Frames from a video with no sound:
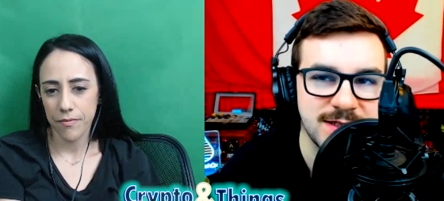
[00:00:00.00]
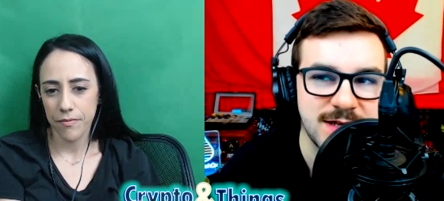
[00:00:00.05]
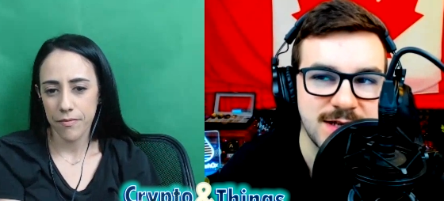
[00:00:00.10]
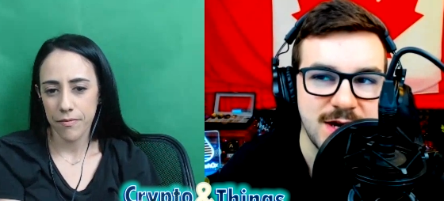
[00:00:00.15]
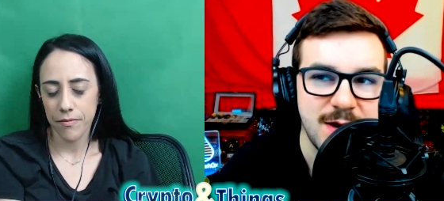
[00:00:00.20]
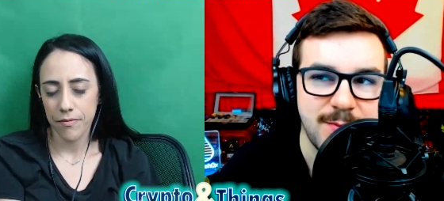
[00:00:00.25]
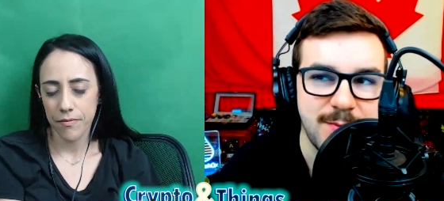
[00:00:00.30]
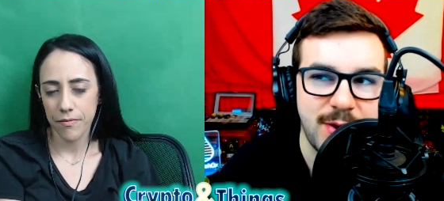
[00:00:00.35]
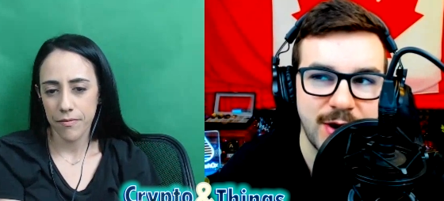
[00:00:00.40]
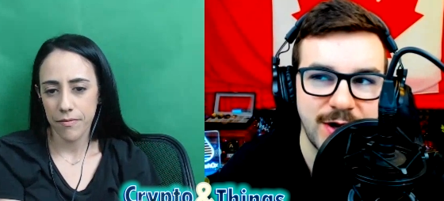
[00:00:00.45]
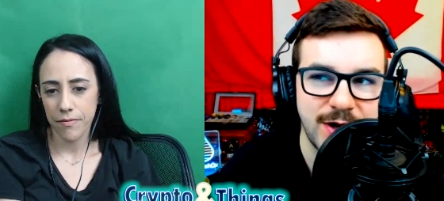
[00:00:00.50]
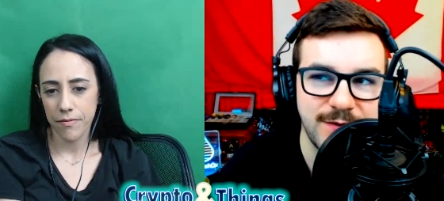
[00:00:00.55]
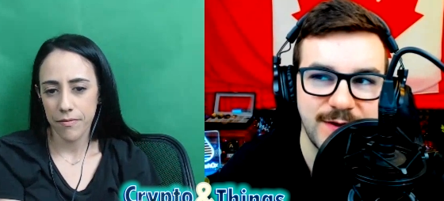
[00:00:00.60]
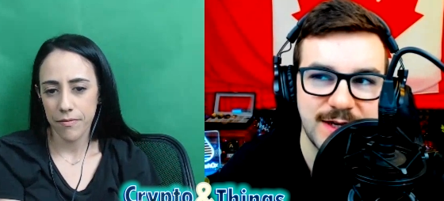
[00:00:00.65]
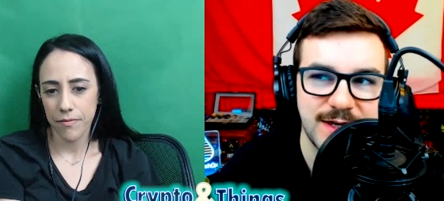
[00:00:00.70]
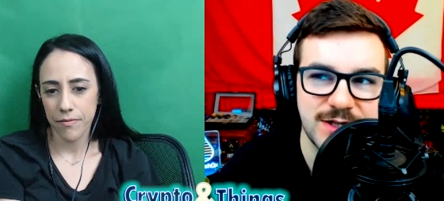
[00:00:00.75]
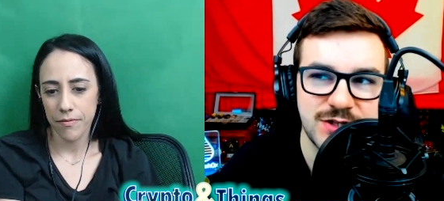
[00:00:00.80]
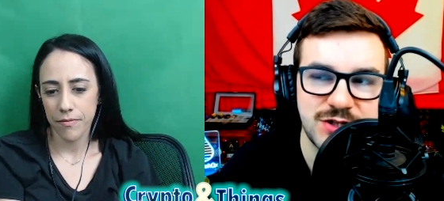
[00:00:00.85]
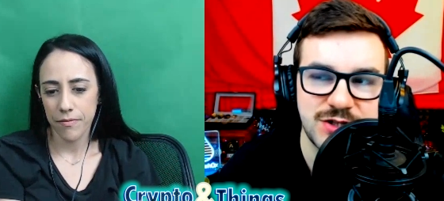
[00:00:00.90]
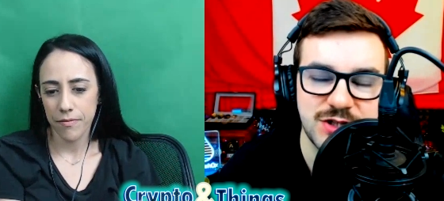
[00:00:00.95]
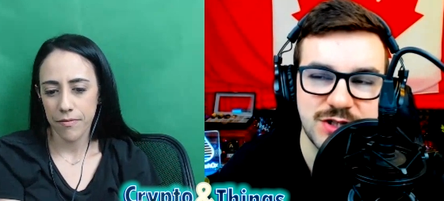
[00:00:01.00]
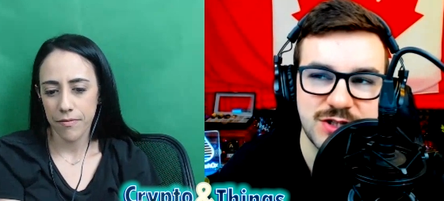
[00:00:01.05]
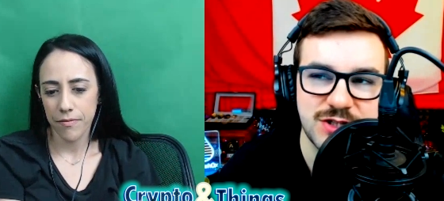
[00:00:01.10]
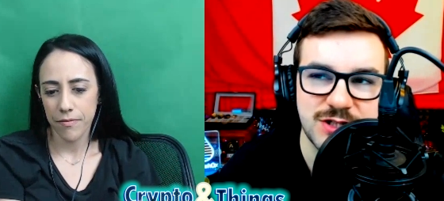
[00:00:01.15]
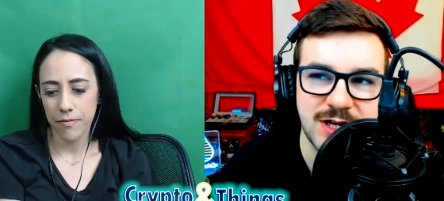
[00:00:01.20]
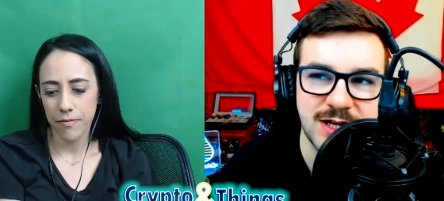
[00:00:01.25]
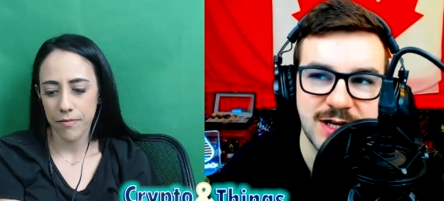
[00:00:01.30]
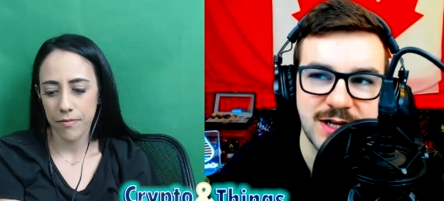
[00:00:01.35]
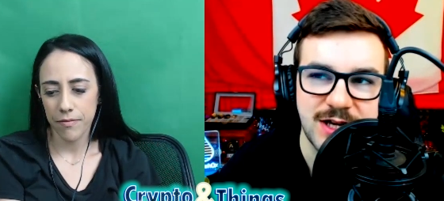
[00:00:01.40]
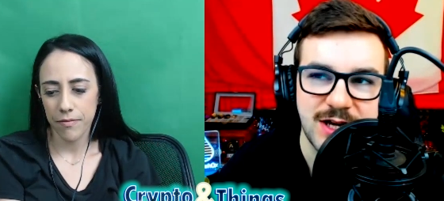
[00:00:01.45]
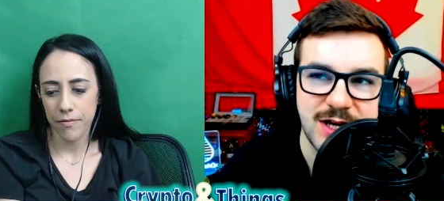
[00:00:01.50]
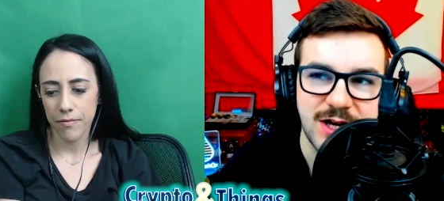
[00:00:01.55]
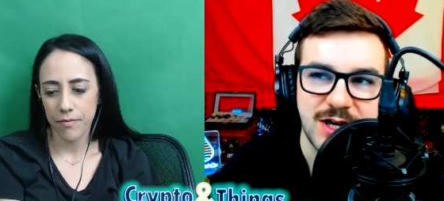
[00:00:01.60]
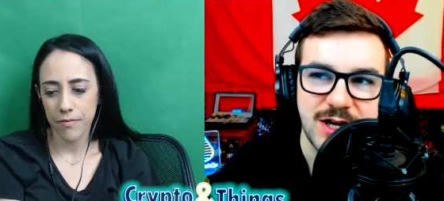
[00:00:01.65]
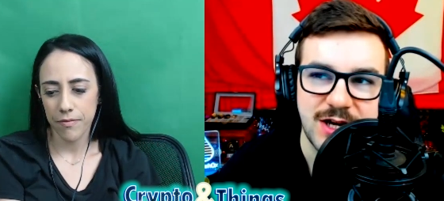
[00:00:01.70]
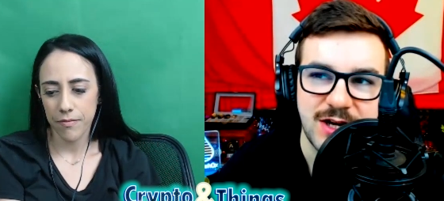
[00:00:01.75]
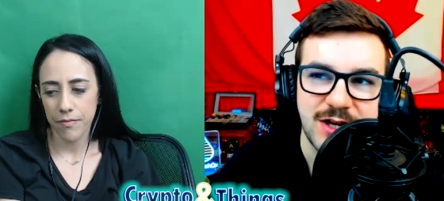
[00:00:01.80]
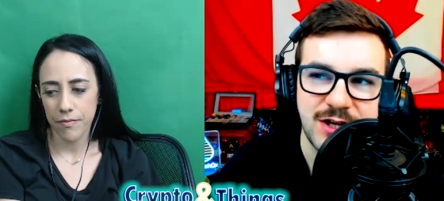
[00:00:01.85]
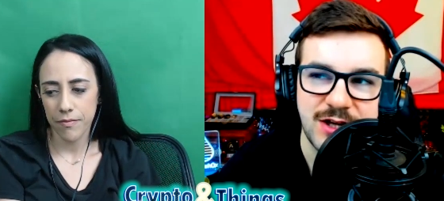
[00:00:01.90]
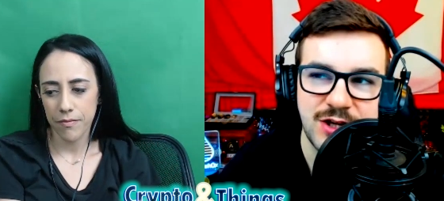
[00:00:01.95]
Speaker 1: because part of it is just like,
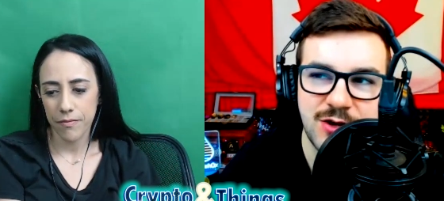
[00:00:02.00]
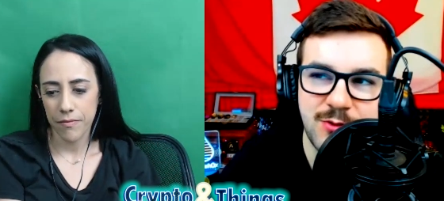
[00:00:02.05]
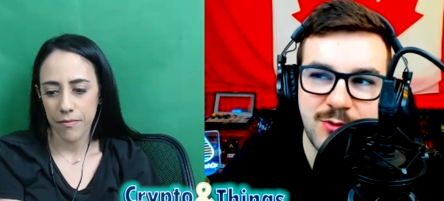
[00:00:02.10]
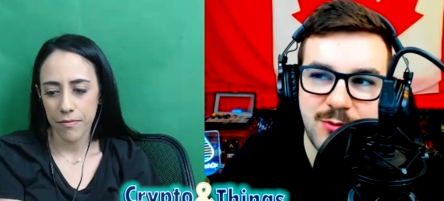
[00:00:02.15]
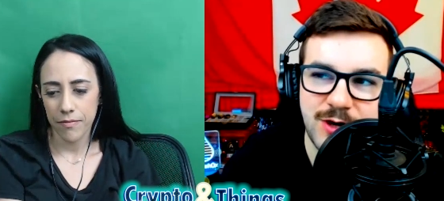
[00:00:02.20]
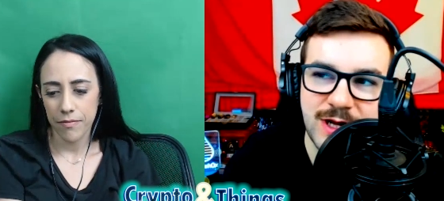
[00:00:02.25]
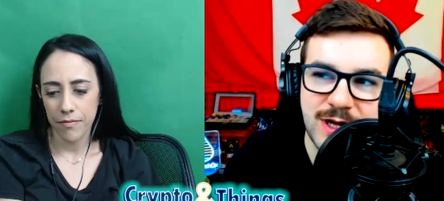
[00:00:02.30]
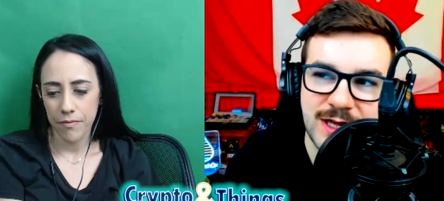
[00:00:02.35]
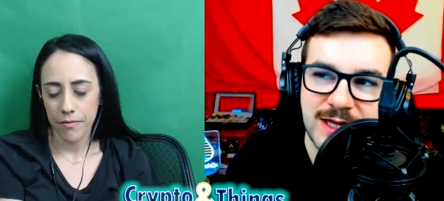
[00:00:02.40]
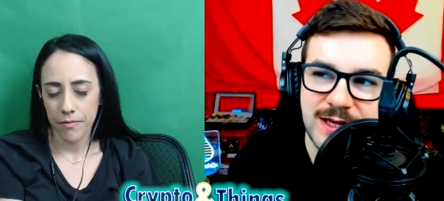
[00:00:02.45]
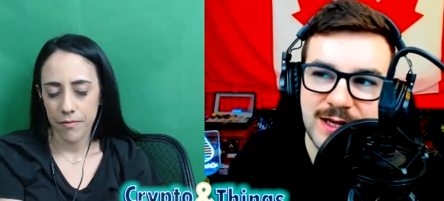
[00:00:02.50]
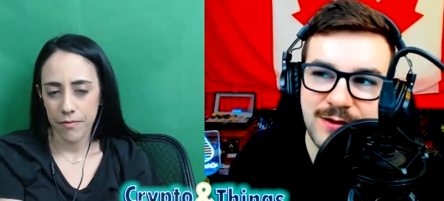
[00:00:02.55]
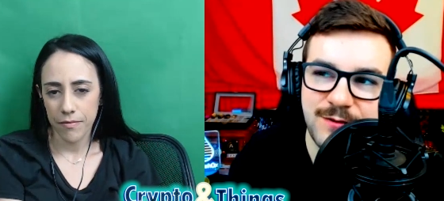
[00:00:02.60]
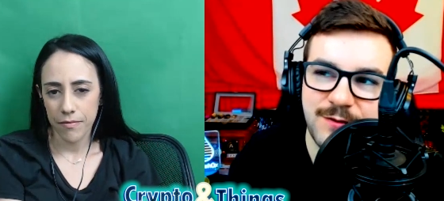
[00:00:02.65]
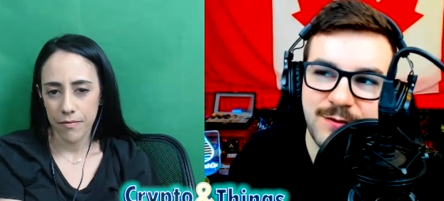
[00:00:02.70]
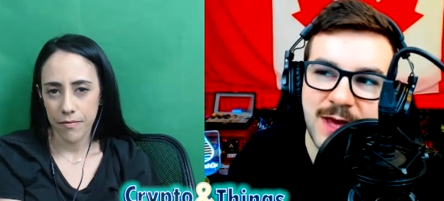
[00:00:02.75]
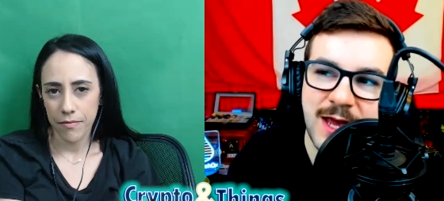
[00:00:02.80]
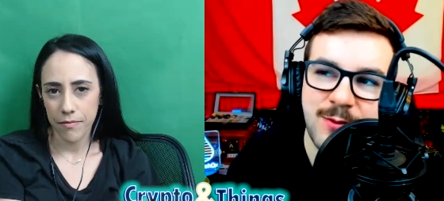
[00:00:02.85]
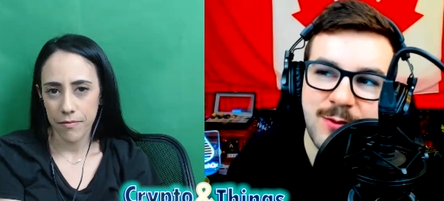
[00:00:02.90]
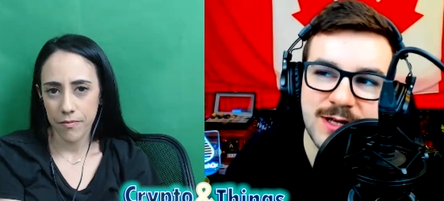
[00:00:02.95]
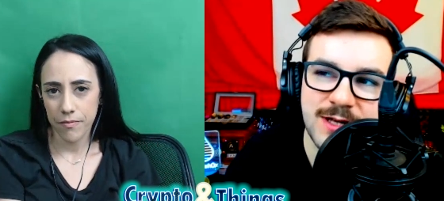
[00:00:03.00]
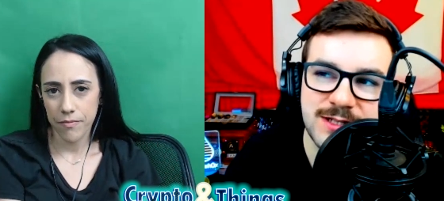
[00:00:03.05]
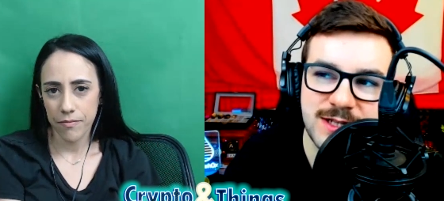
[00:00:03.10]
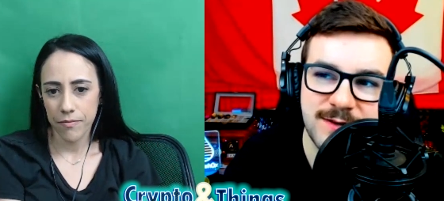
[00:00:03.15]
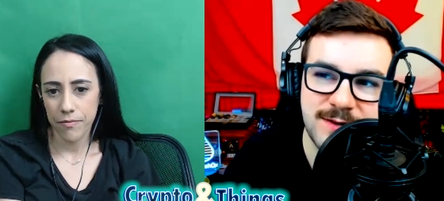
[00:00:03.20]
you don't want to give K